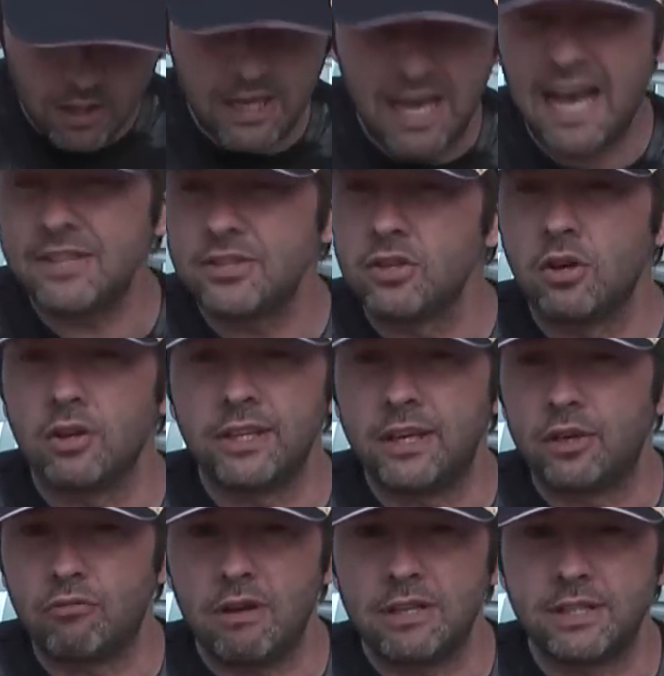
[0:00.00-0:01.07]
It hasn't got
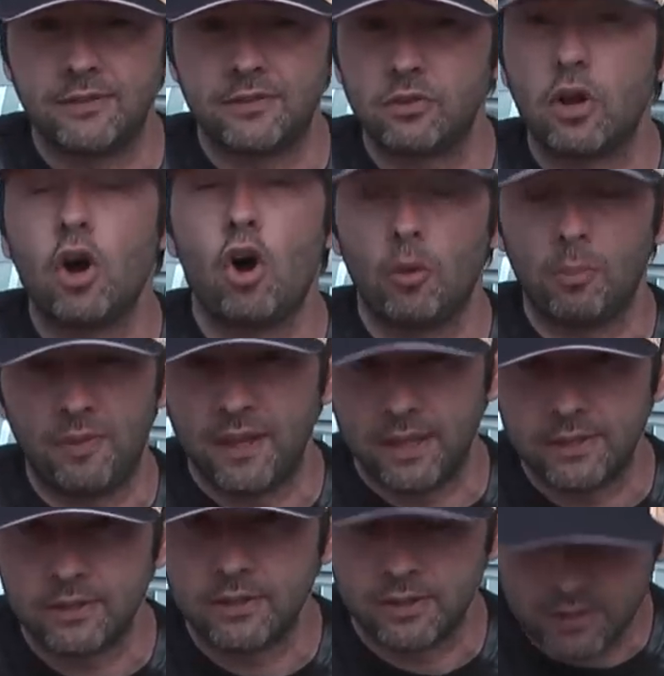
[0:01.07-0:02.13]
the aggressive sort of hop
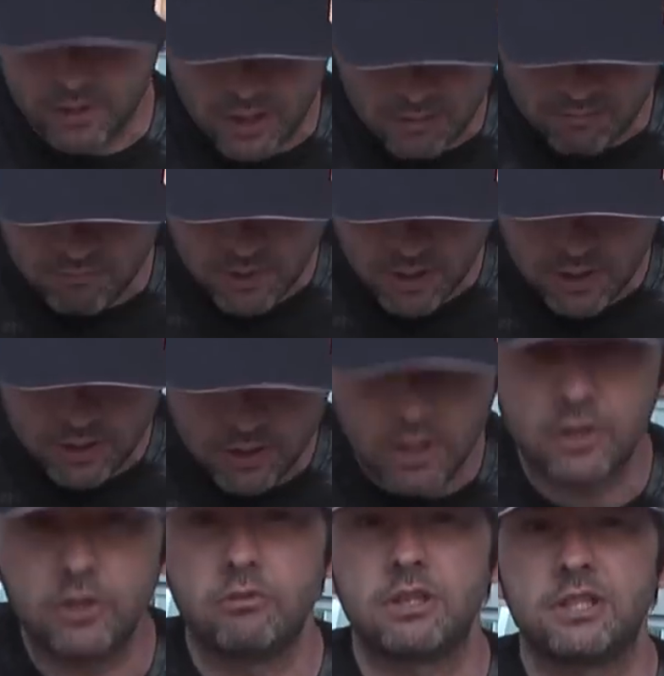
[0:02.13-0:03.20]
things that's you
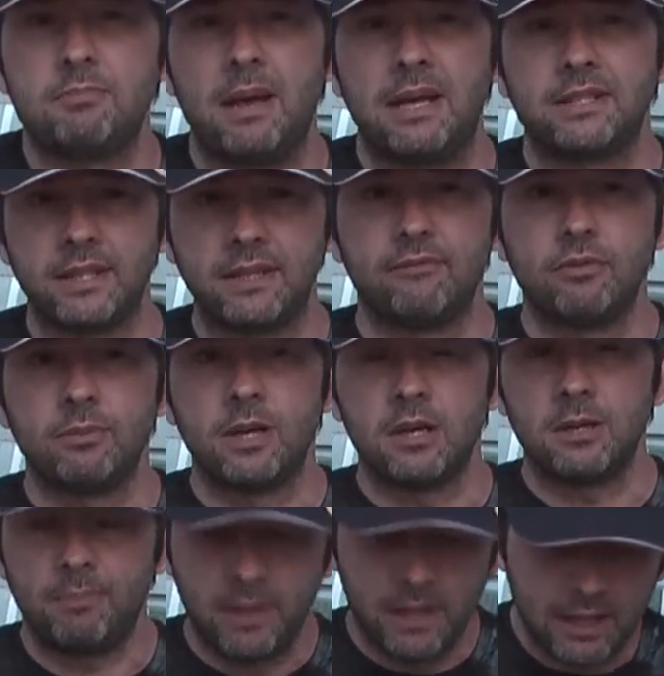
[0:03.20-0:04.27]
know, you're expecting from an
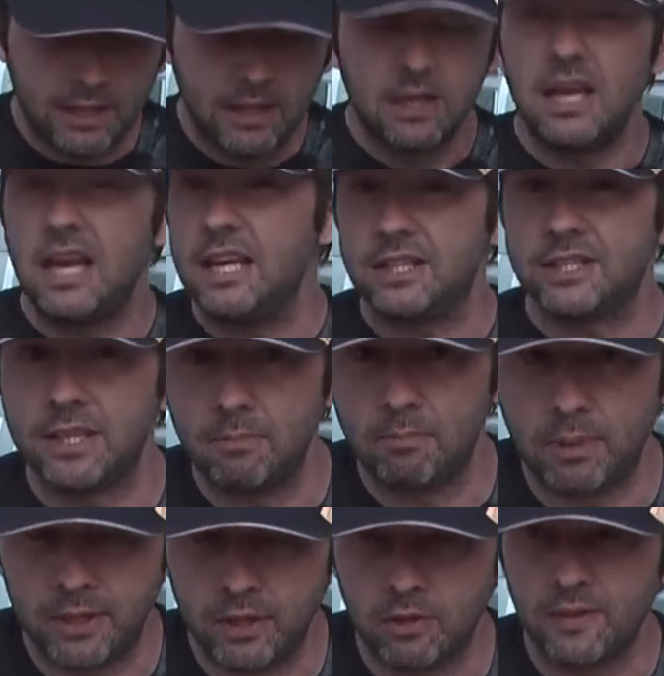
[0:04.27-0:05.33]
IPA. It's
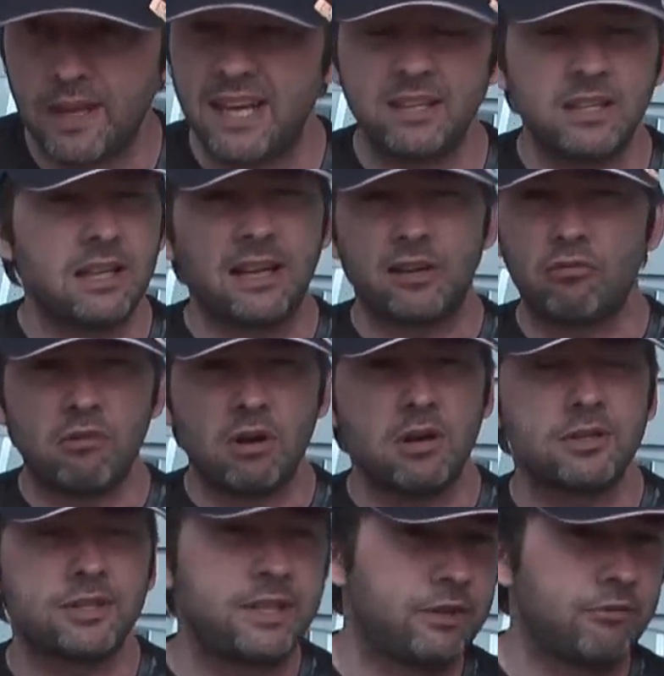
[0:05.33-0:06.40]
simply not there. And that
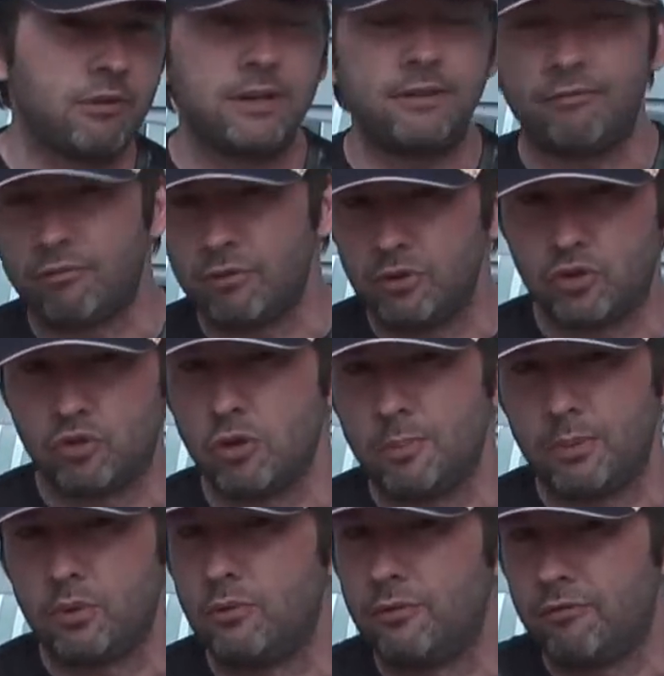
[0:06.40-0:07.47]
grassy, grapefruit,
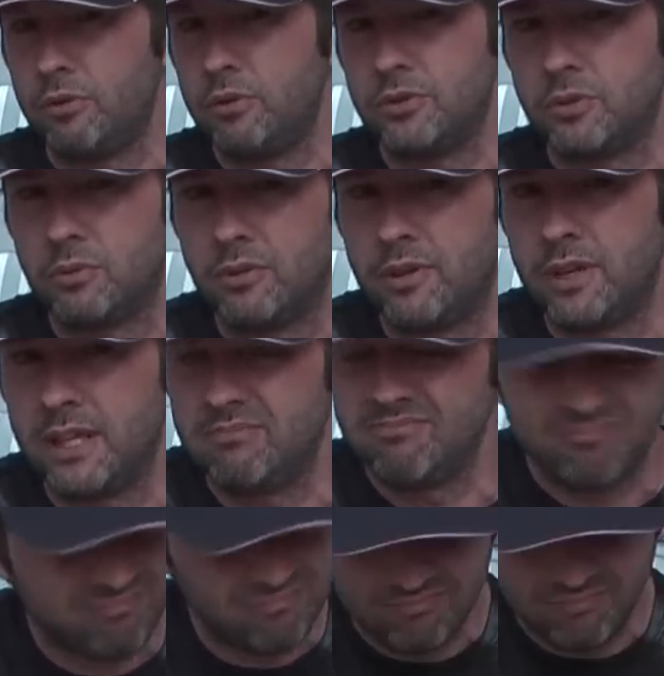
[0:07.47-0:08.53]
tropical fruit sort of thing,
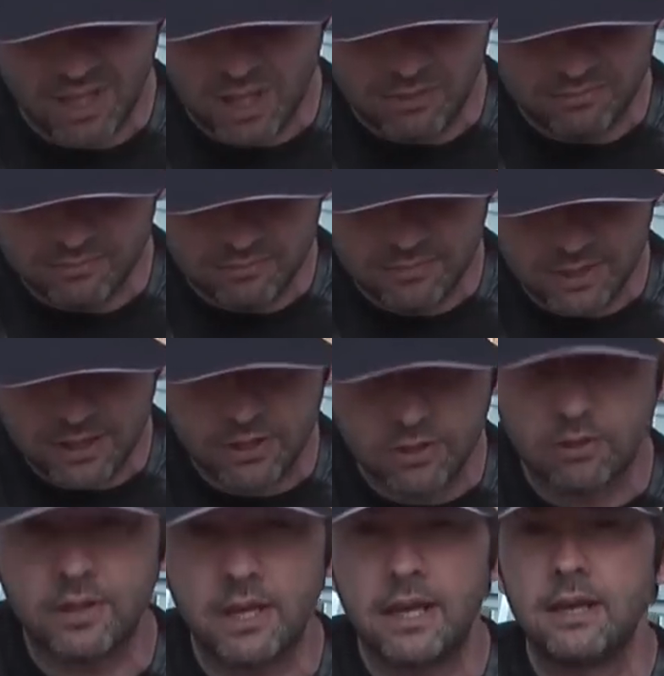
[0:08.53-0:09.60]
no, it's
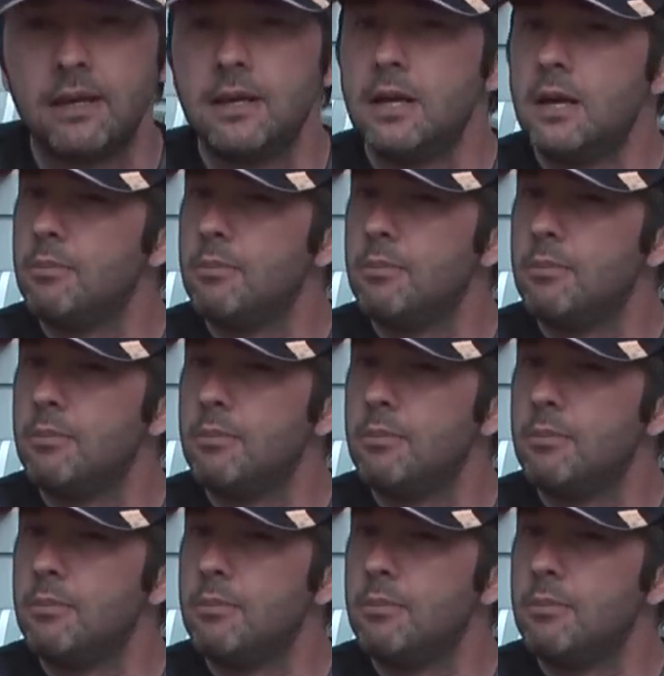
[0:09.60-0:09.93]
not there.